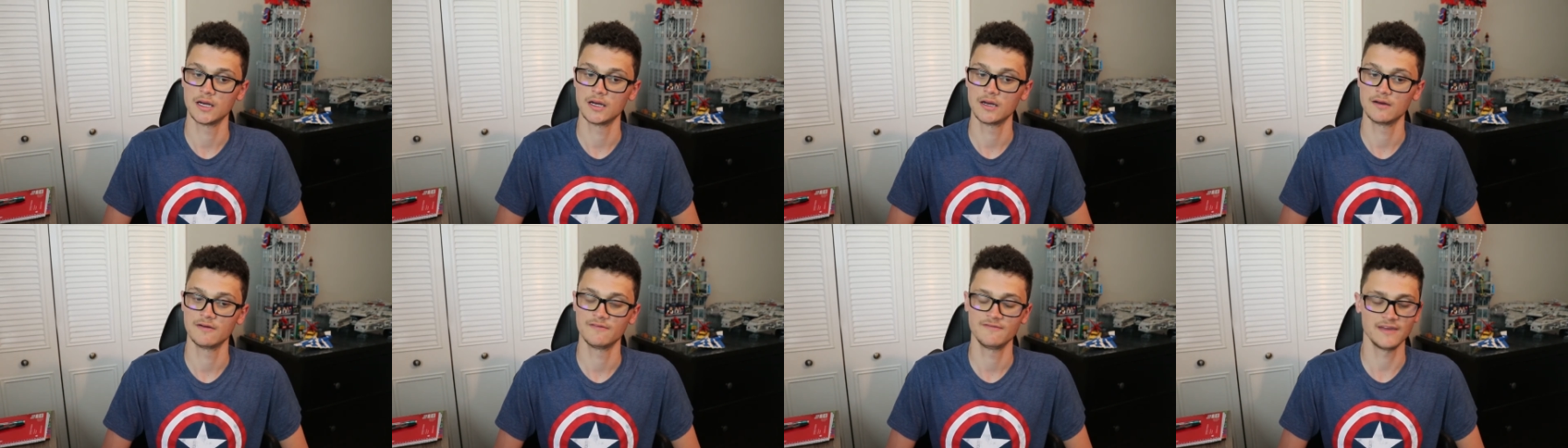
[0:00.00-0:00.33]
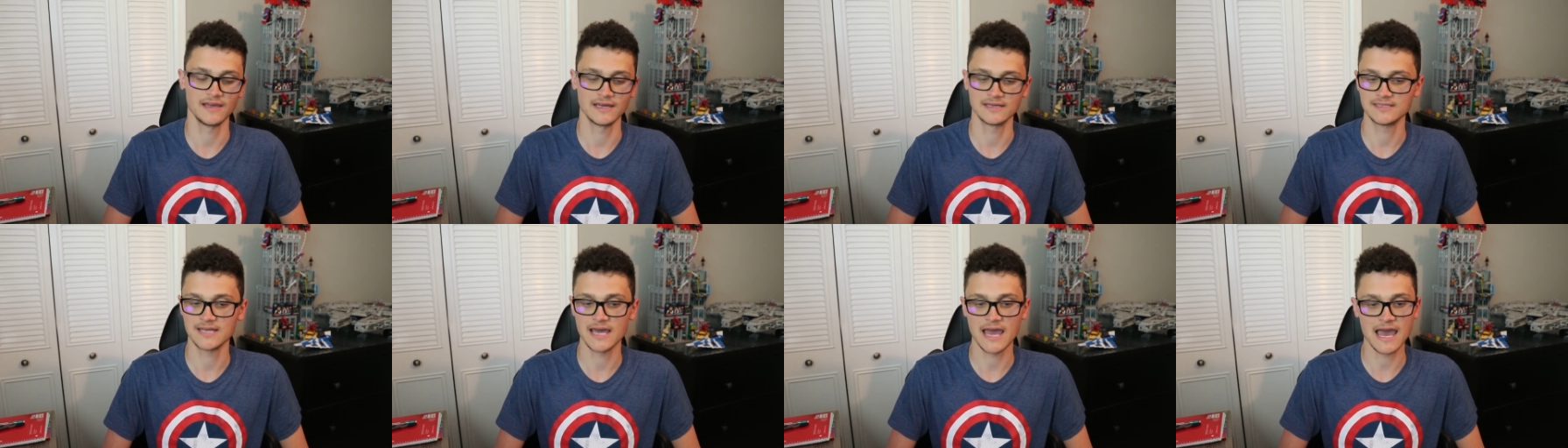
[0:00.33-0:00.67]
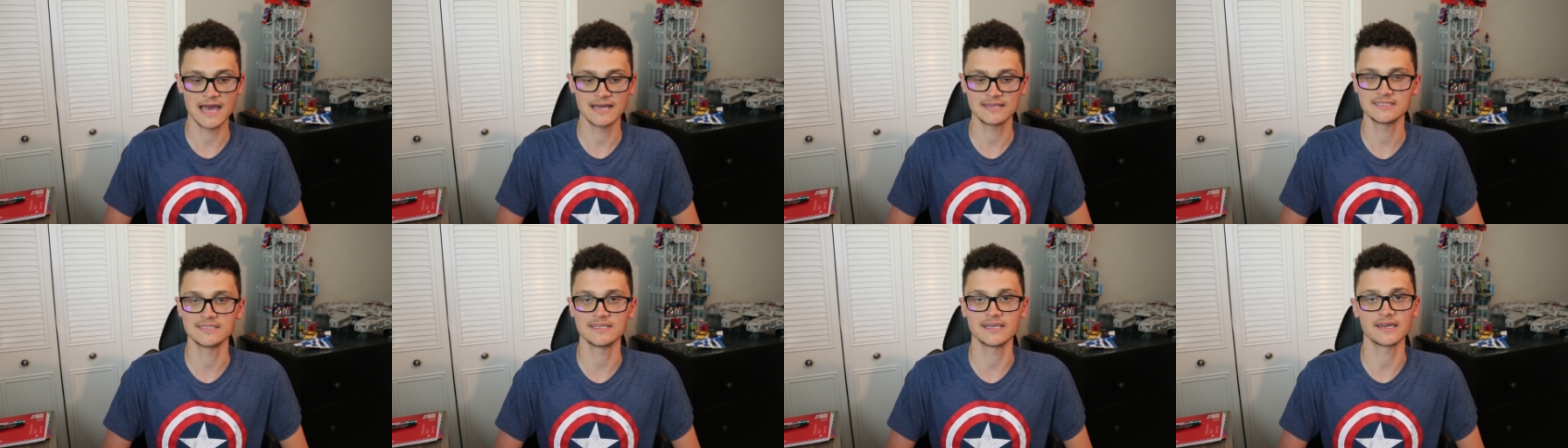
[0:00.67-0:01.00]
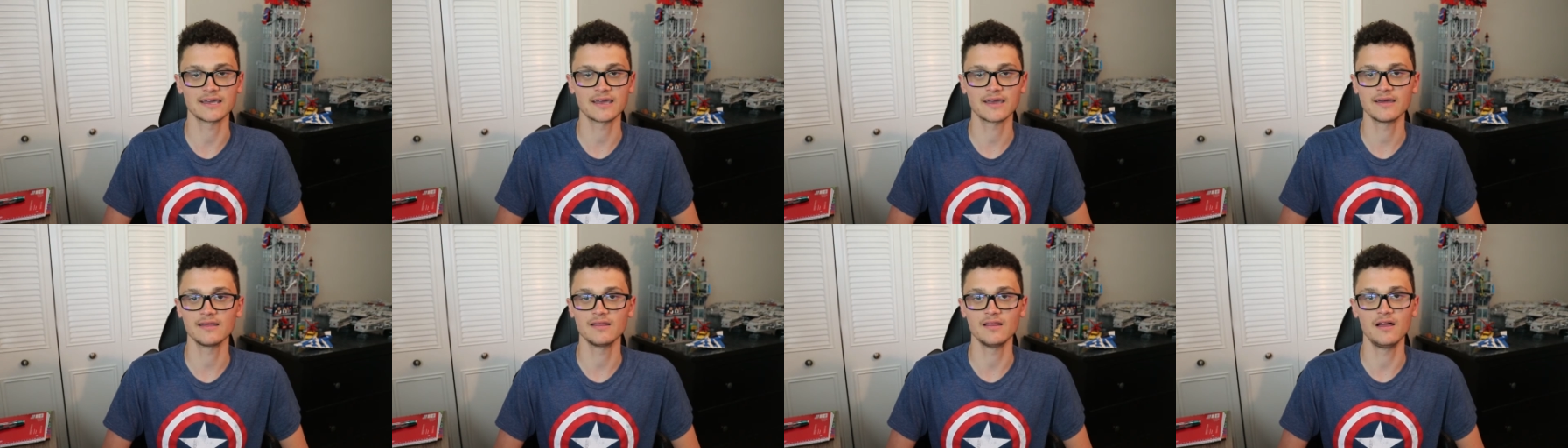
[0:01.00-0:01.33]
fantastic.
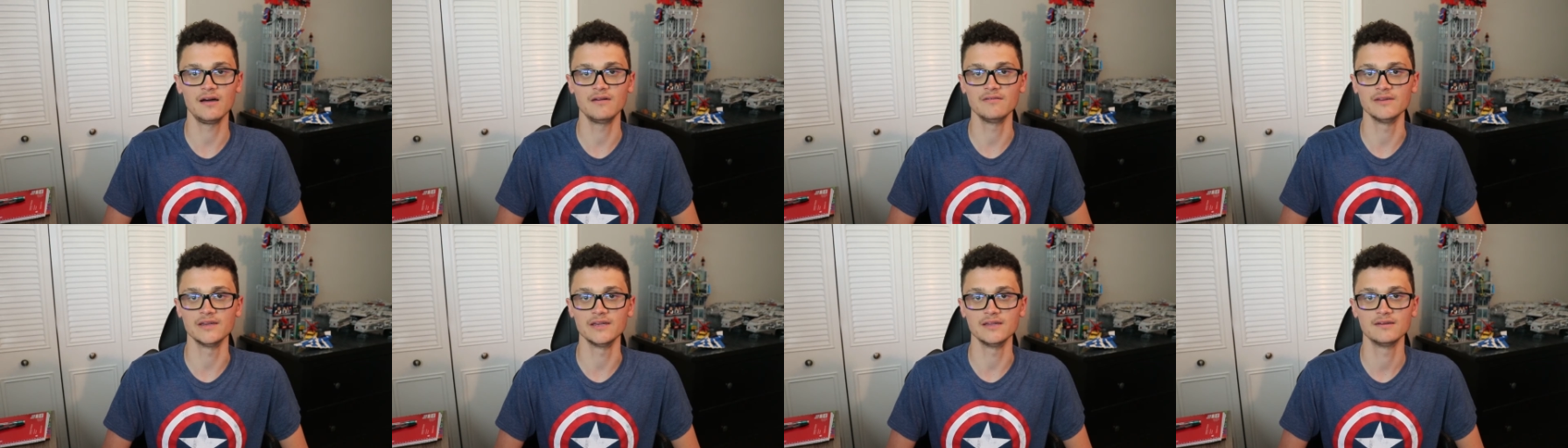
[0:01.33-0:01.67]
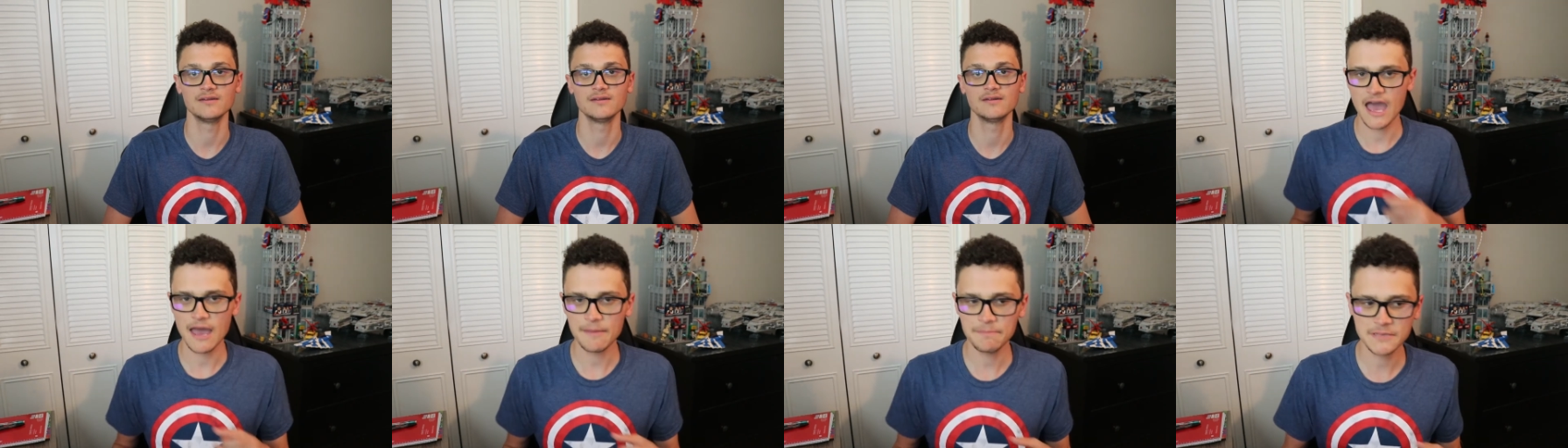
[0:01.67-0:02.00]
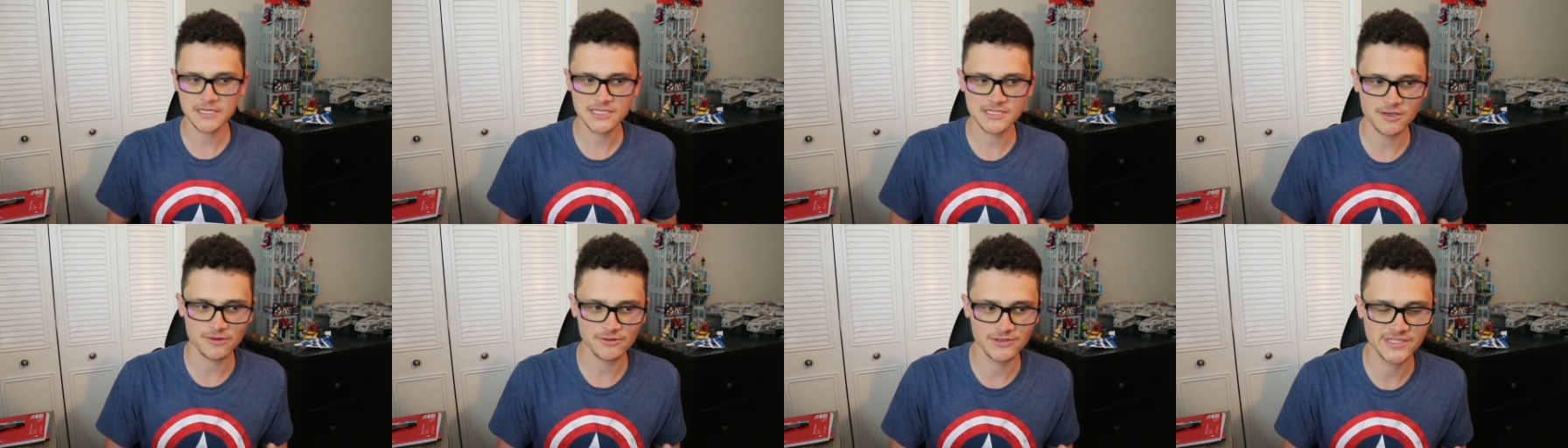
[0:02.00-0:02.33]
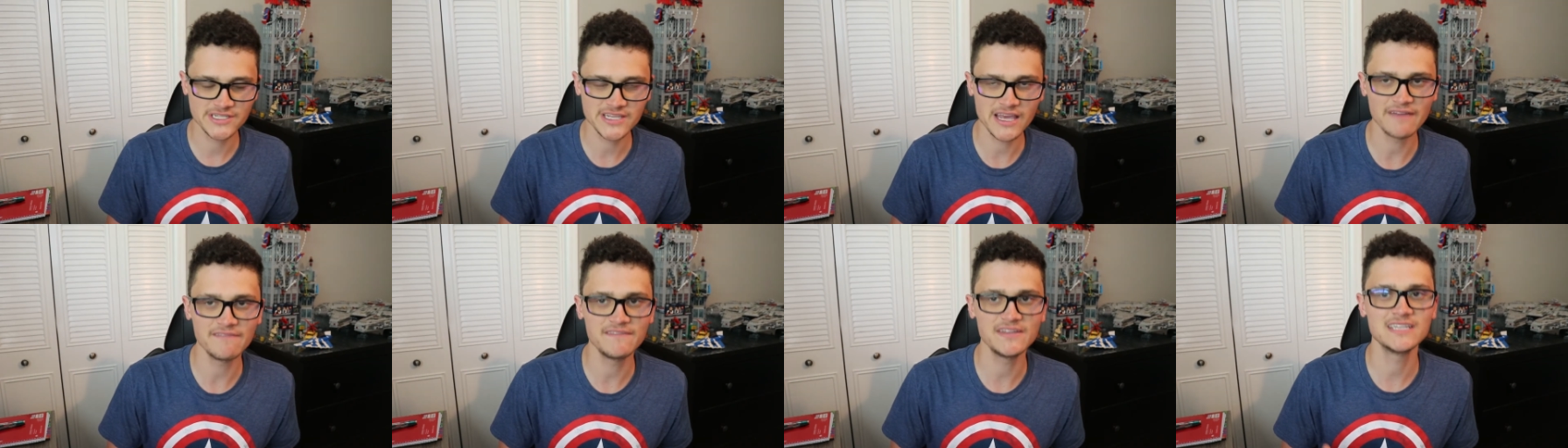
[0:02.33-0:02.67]
I love it. Episode
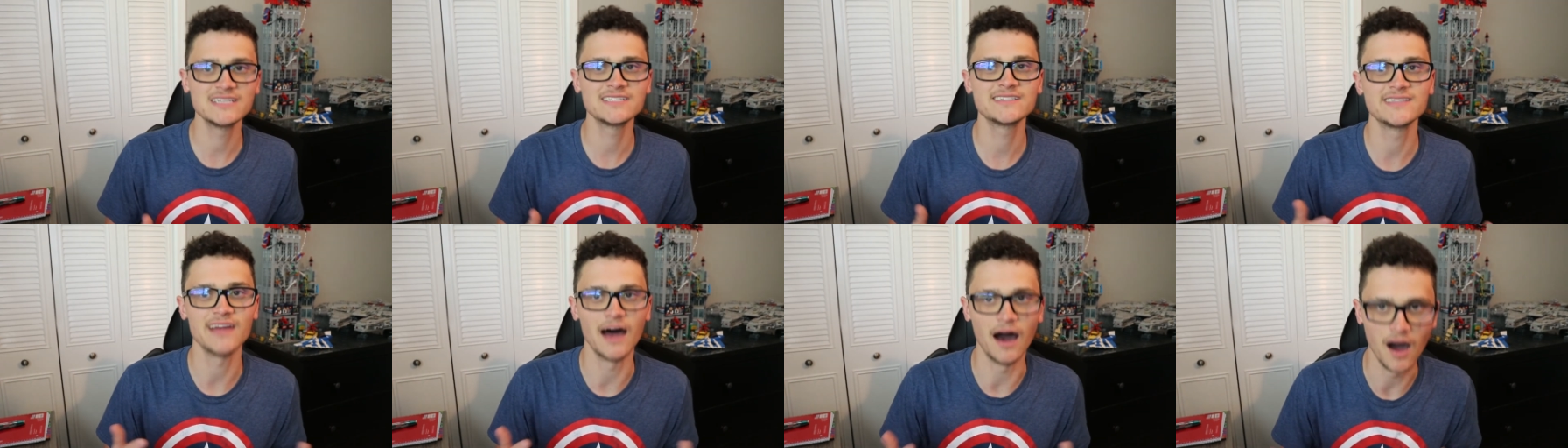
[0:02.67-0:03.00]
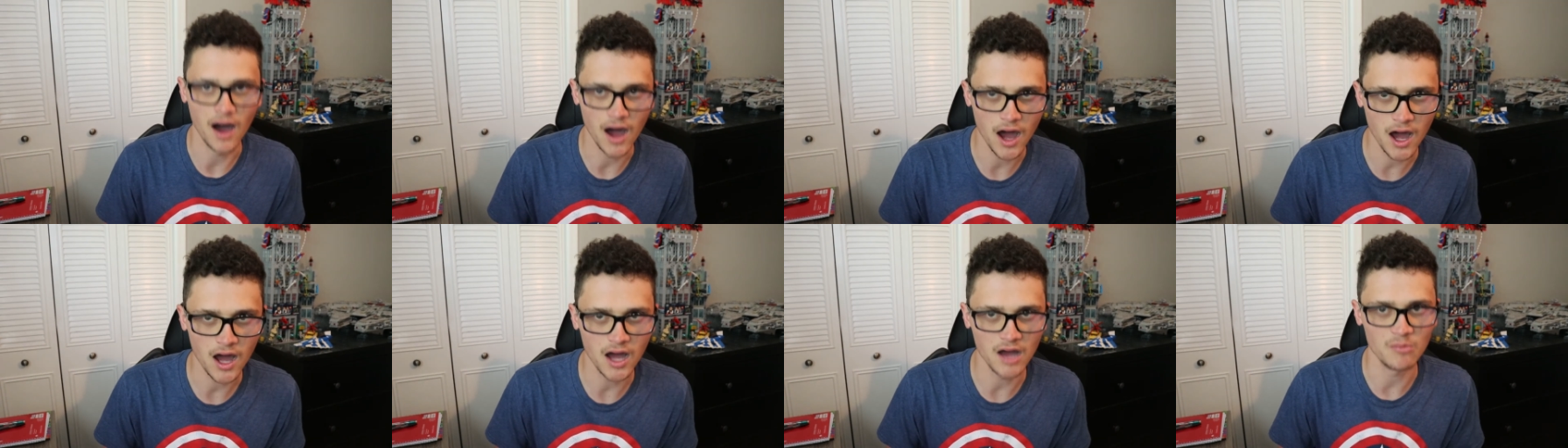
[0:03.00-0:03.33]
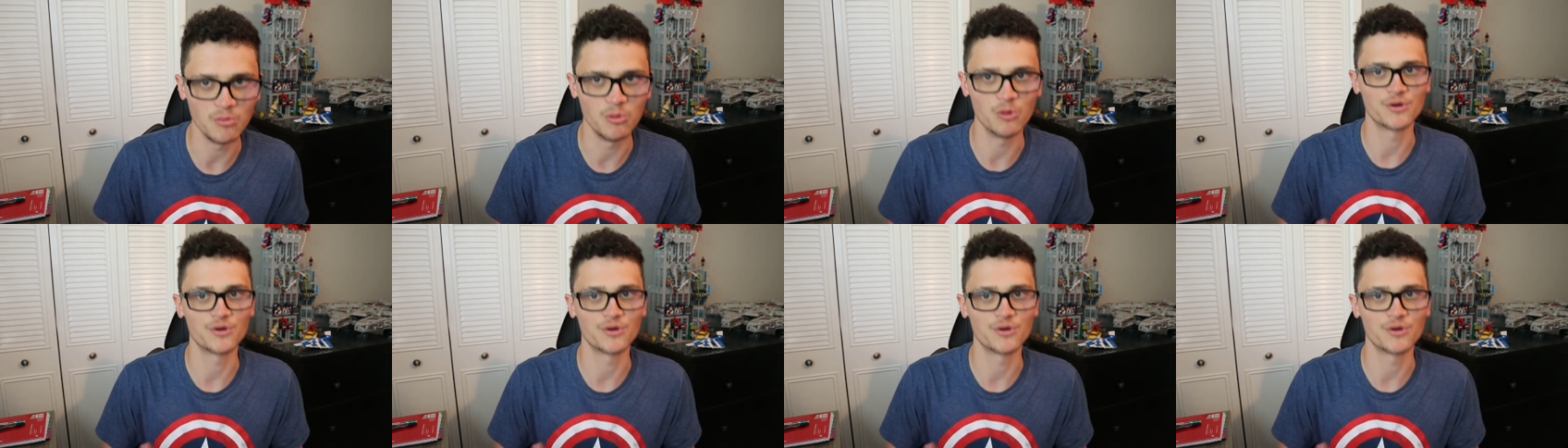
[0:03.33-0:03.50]
7 is the hub,